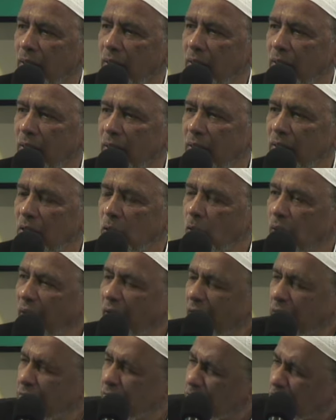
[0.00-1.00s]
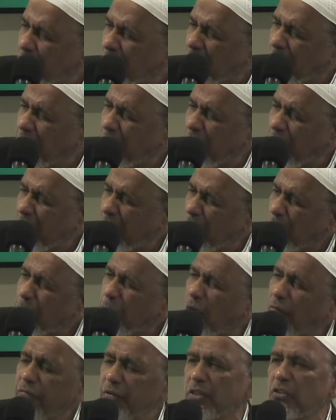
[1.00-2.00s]
You know, everything the
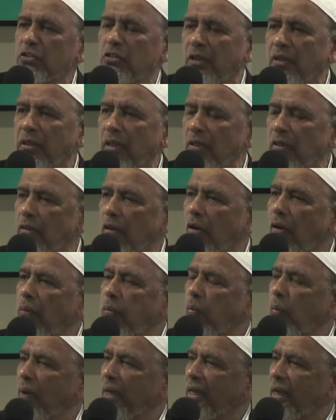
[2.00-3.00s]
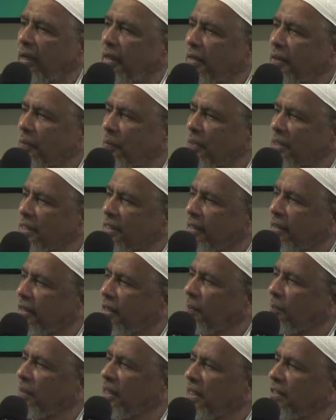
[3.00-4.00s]
Prophet sallallahu alaihi
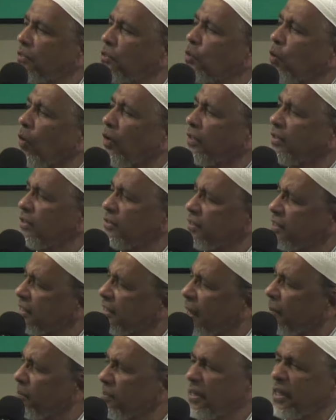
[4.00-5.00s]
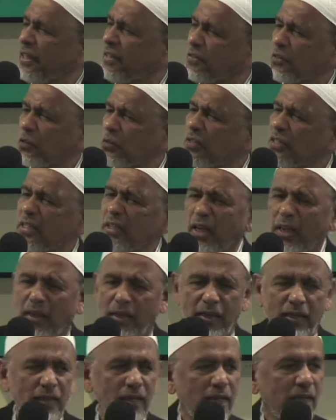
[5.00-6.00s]
wasallam he taught us something to say
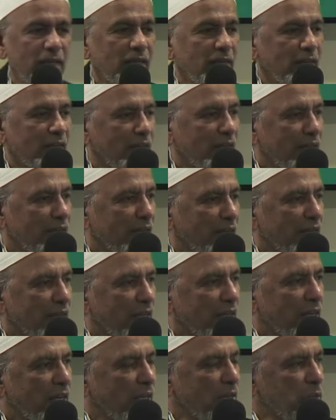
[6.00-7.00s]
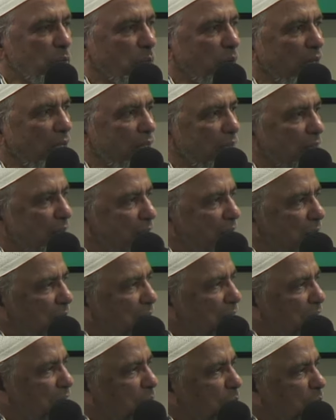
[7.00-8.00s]
that will
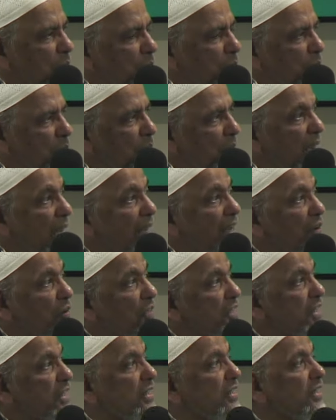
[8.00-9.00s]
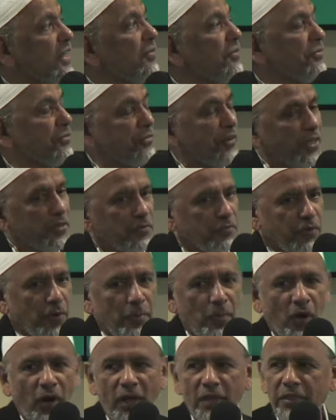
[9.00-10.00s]
make us different from
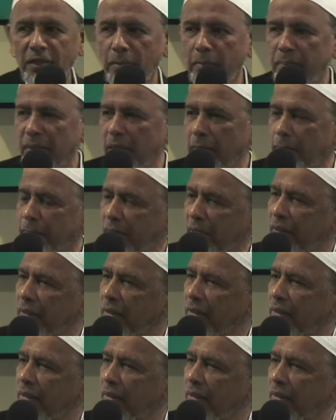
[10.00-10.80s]
other people.